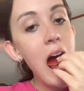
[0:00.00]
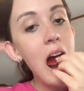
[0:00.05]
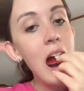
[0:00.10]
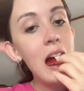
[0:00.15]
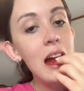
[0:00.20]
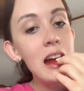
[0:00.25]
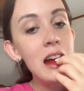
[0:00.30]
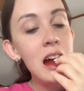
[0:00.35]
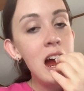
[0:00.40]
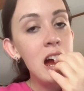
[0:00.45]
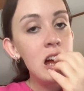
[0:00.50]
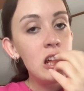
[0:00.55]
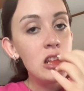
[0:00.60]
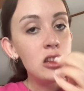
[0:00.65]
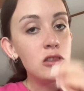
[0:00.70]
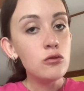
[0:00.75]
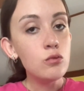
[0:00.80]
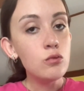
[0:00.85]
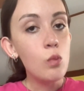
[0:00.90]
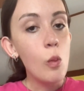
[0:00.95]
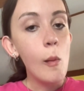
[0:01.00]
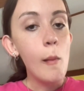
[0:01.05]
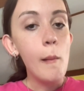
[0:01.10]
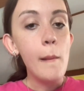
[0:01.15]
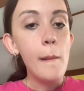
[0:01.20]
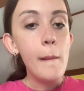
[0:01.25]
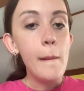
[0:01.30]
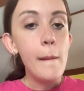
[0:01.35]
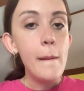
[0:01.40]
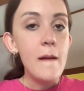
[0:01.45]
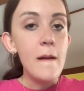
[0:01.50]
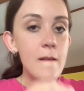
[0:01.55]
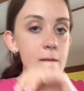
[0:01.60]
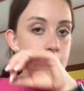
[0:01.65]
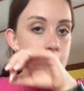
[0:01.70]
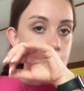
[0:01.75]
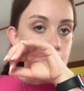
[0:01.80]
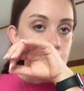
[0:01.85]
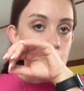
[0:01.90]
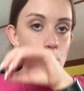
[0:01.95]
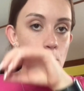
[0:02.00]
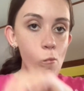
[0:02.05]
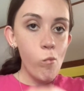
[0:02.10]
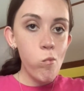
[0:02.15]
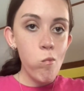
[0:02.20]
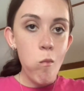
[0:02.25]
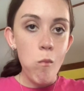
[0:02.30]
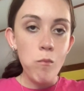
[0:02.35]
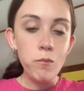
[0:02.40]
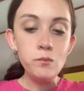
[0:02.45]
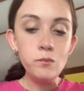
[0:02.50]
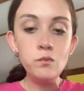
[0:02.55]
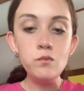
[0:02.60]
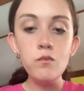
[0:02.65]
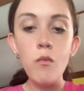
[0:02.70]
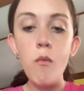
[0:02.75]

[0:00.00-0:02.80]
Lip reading: as much evidence as we could.